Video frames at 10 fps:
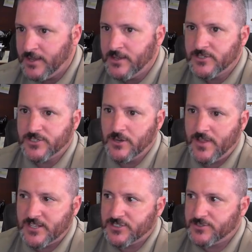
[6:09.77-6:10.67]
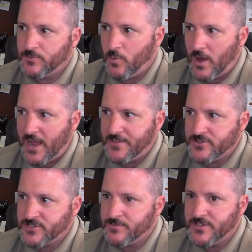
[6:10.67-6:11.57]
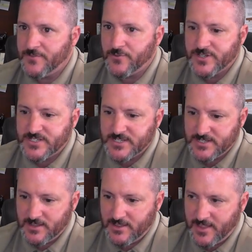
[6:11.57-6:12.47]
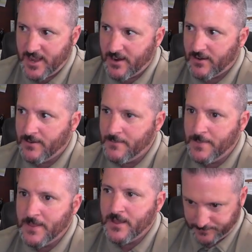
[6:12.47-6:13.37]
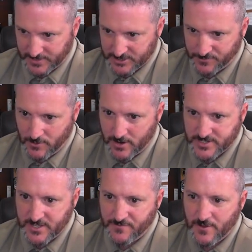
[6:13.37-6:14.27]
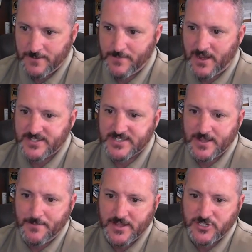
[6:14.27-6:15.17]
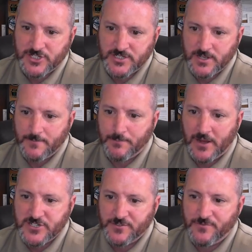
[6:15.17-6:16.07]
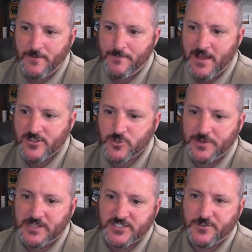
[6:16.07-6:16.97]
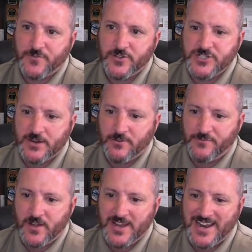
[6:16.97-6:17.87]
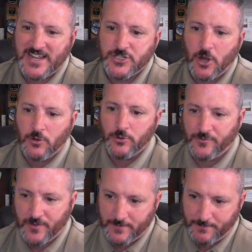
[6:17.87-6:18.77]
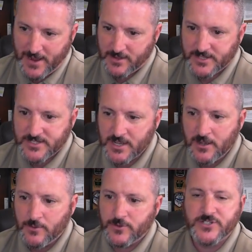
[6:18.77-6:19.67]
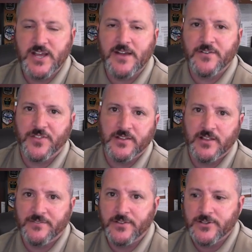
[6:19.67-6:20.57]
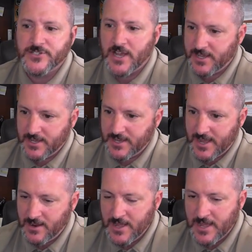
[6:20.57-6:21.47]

So that's why there's some differences there. As far as the fund balance, as I mentioned, budget fund balance will be listed for the general fund, and a total fund balance, which is everything left in the checking account,